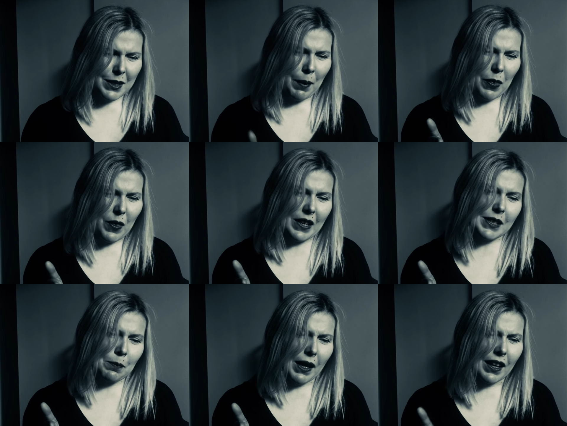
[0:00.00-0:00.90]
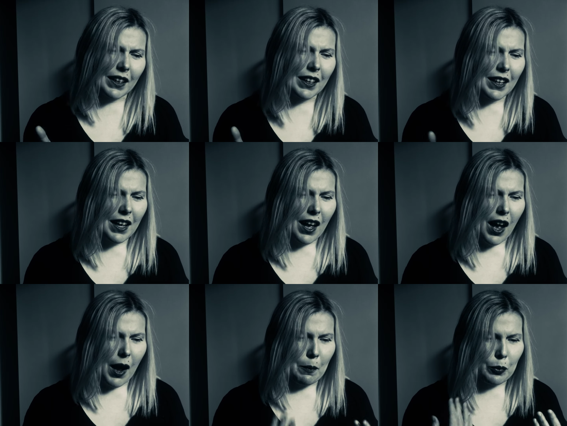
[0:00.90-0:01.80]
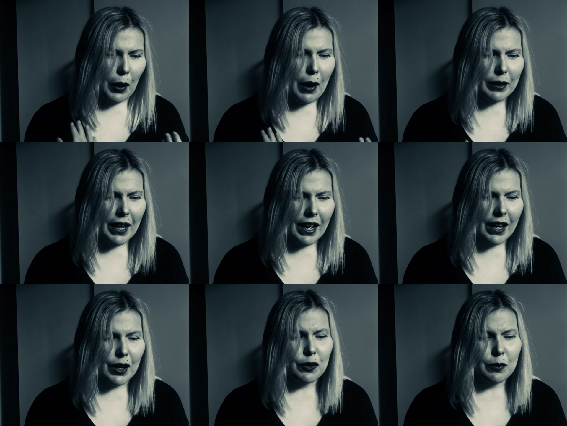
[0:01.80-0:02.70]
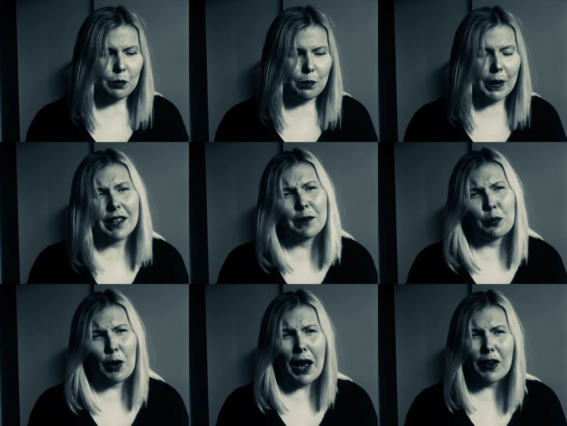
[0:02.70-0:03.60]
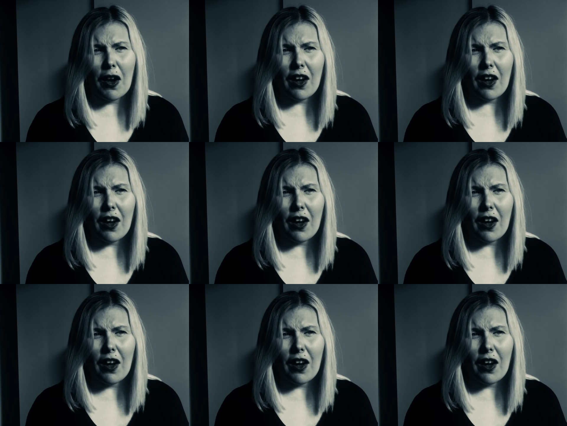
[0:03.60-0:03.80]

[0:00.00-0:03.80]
about this big, brown hair, big brown